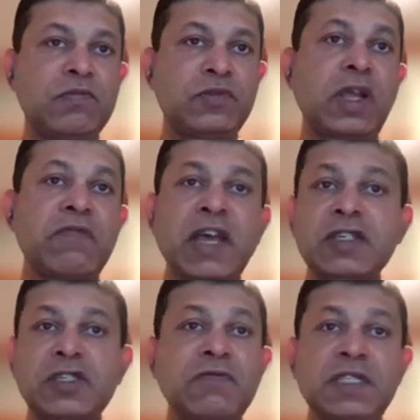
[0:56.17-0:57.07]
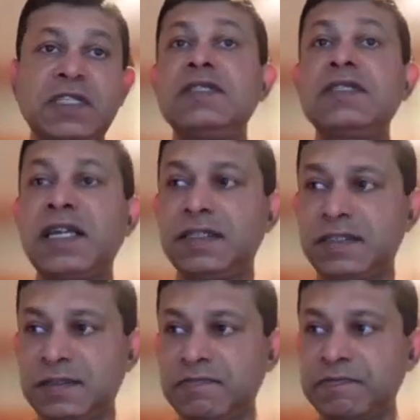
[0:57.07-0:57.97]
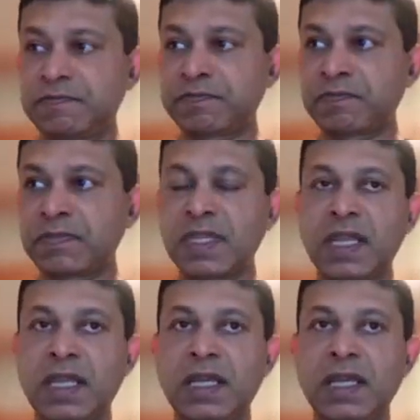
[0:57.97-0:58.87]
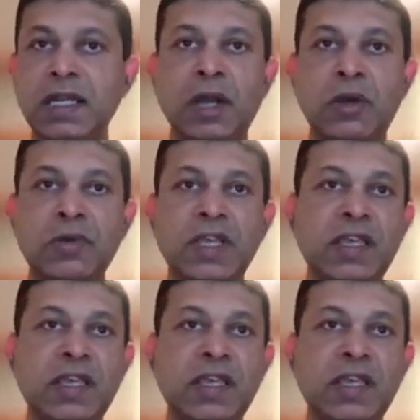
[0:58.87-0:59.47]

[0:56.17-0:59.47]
drive action with insights. Now,